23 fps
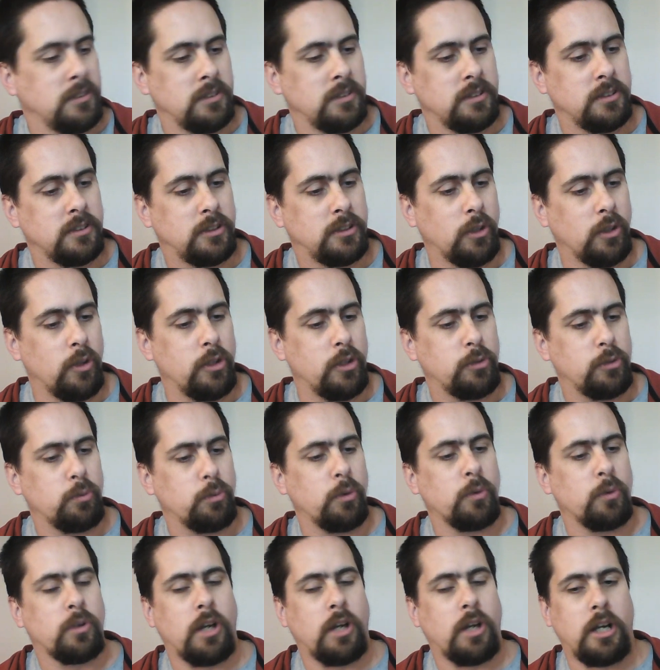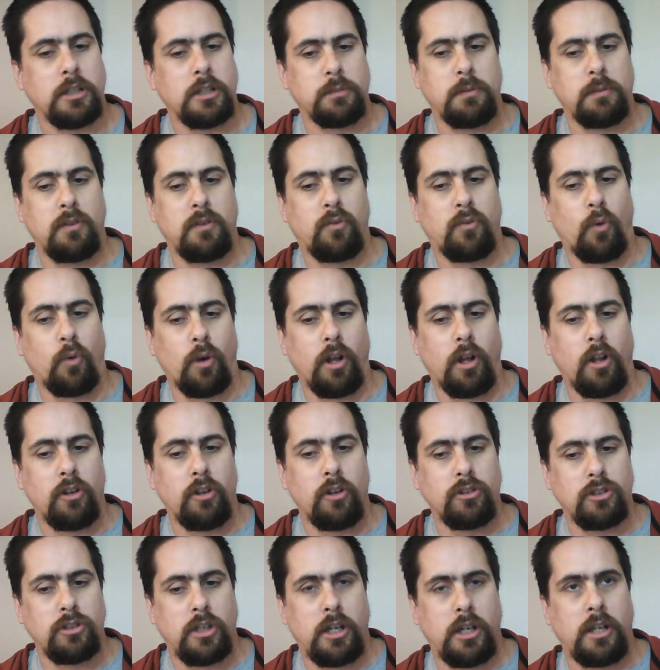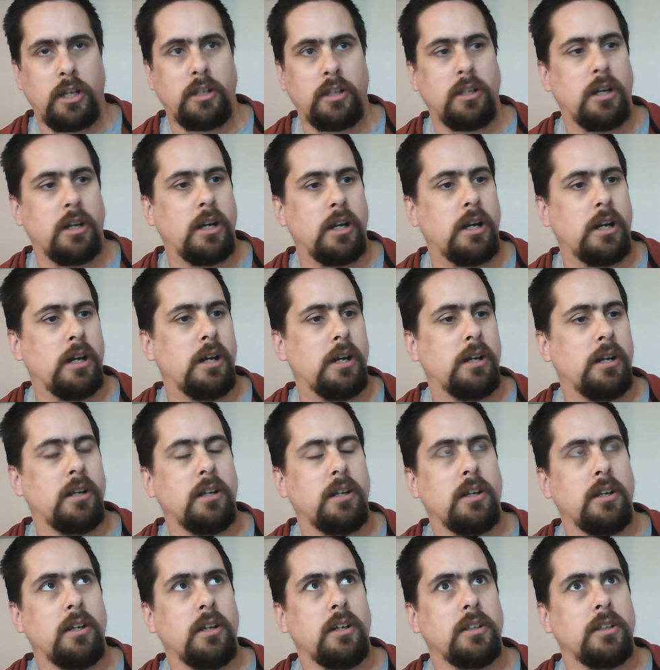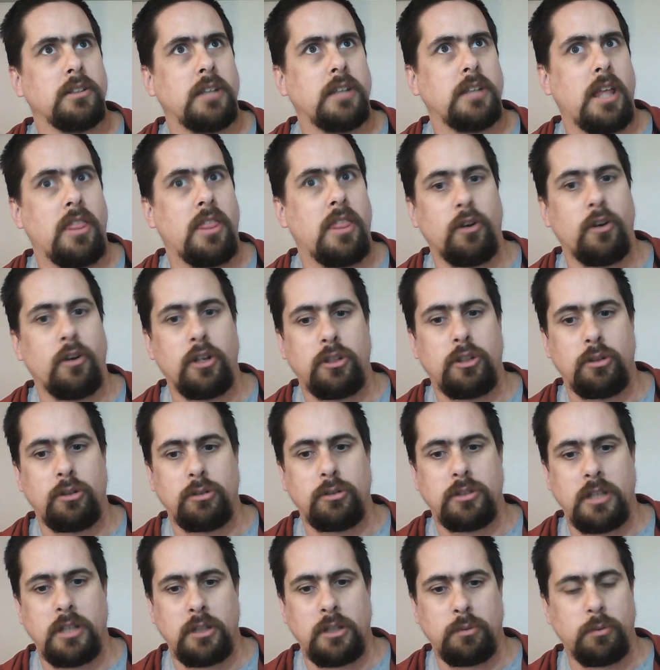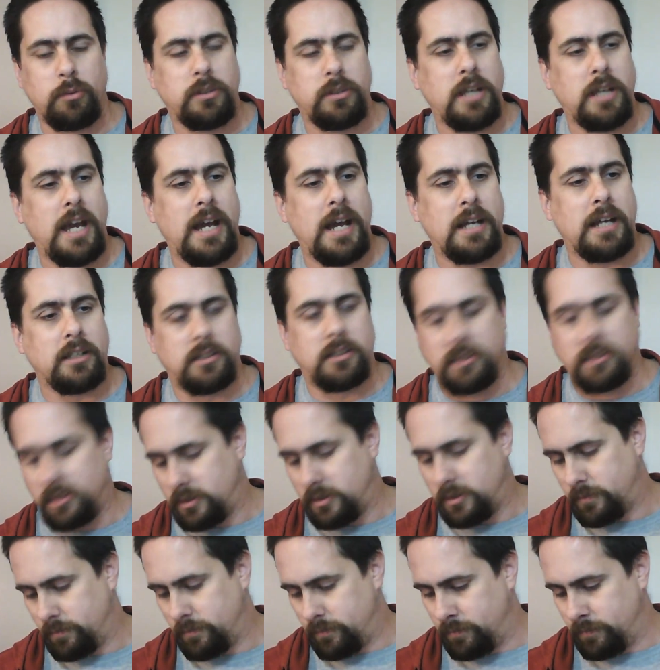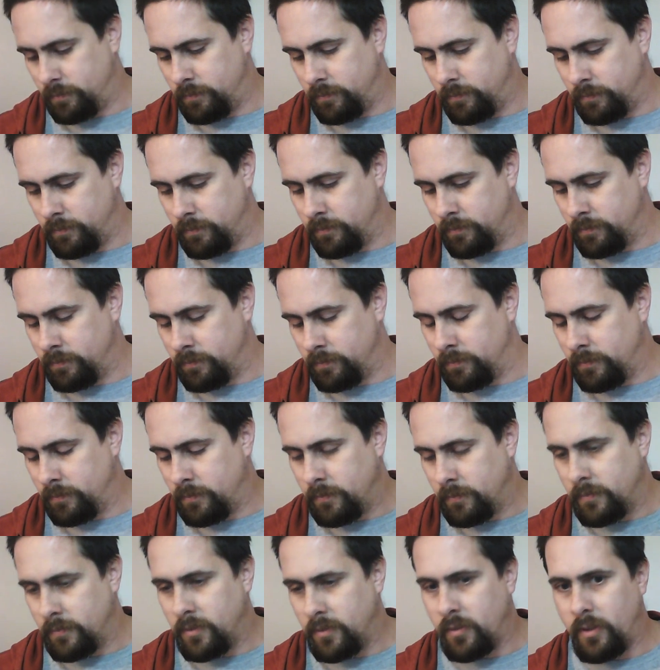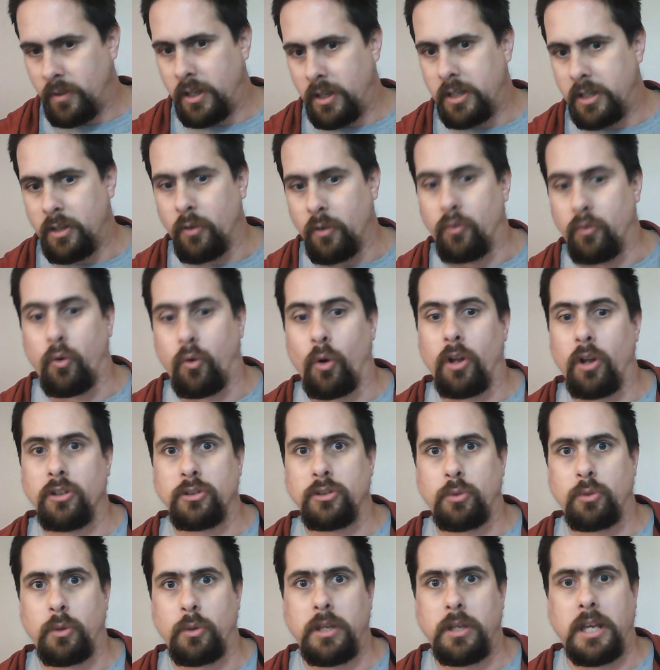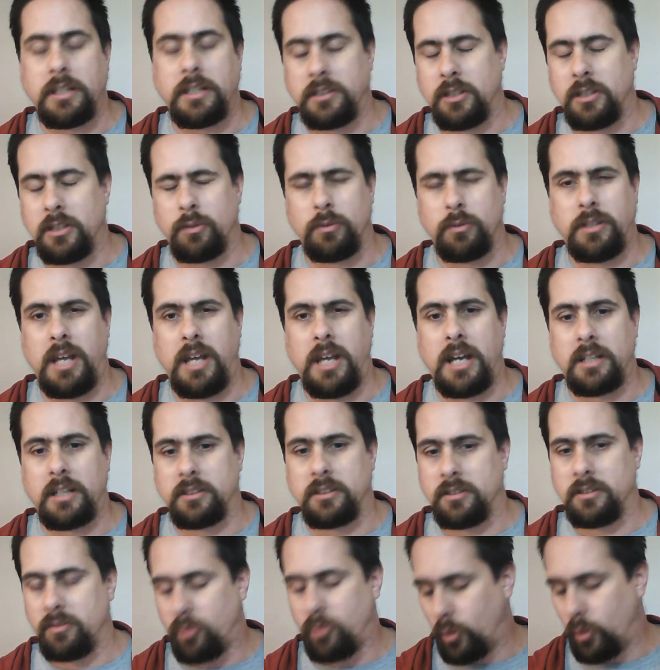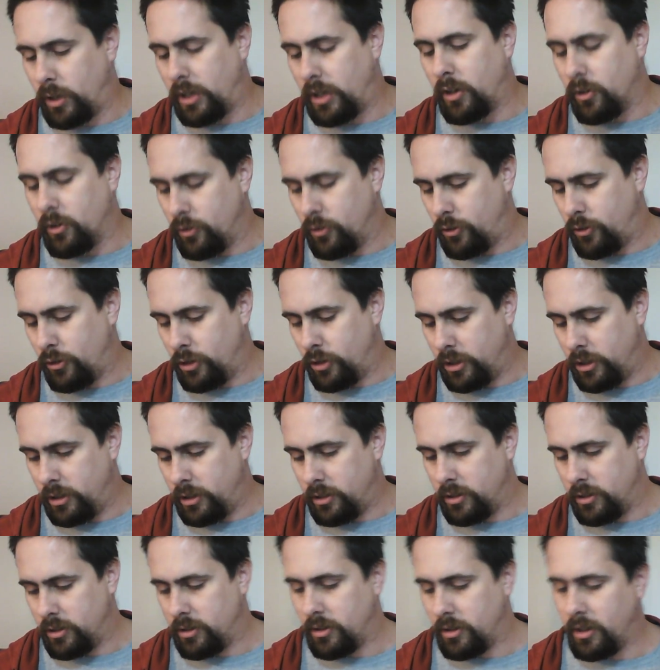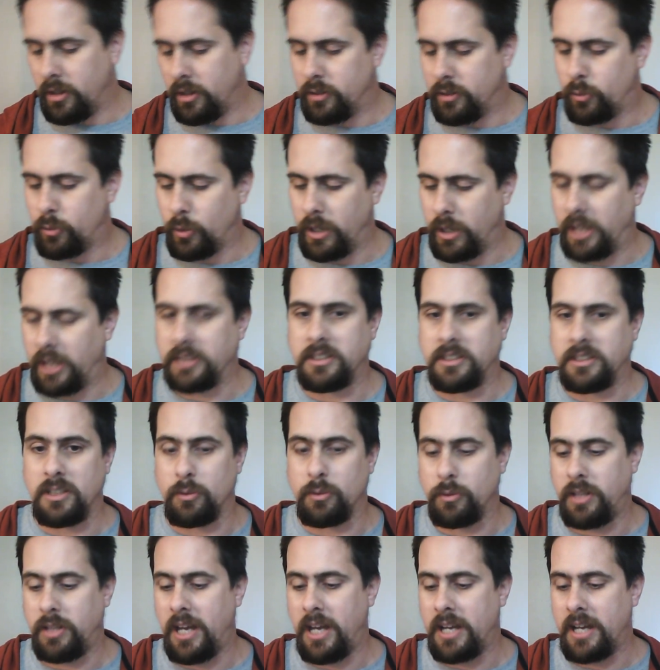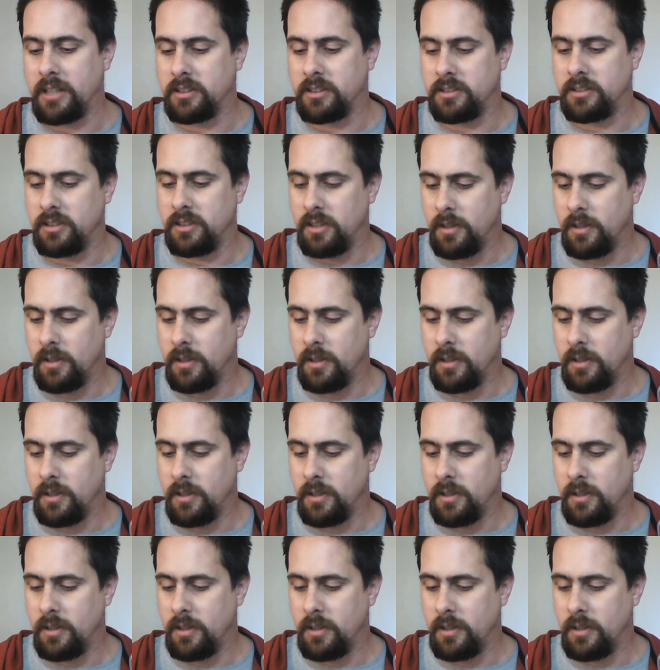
So this one cost me $4 and uh, is that 32 cents with tax right? No, four dollars and twenty-eight cents with tax. Forty-eight dollars and thirty, twenty-eight cents with tax.